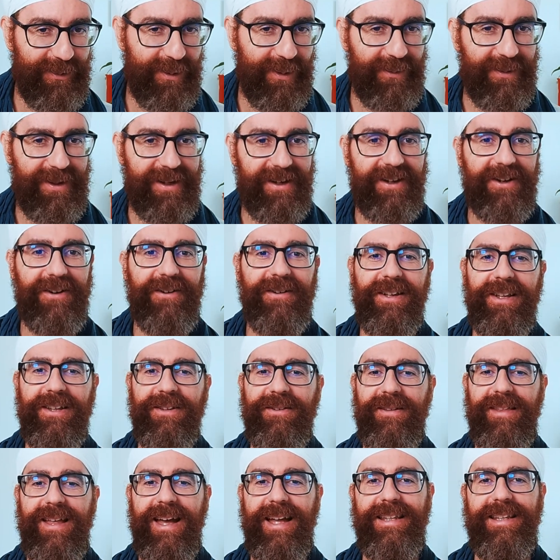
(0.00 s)
We will go
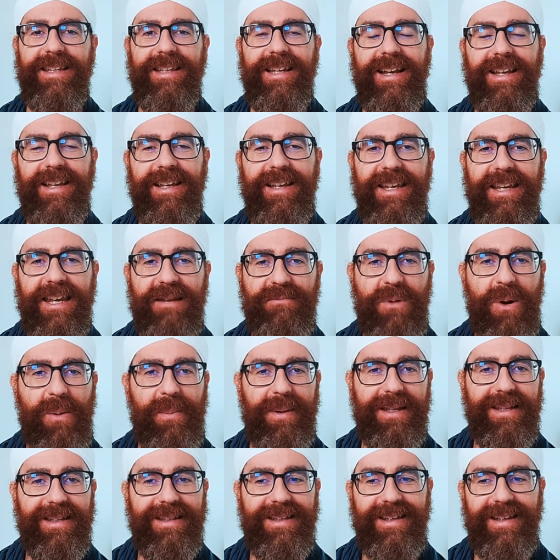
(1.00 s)
into that in a
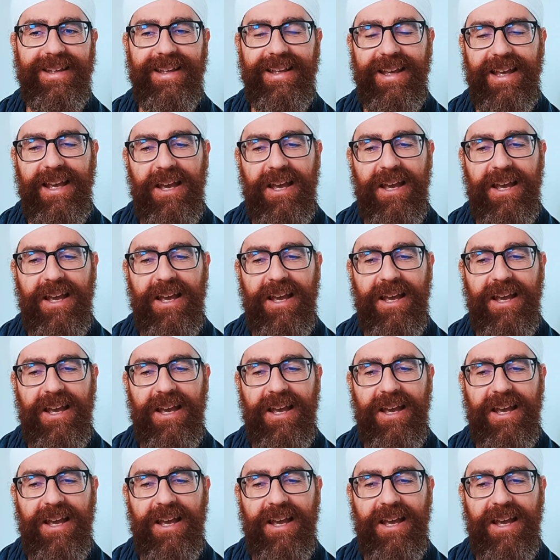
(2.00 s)
moment.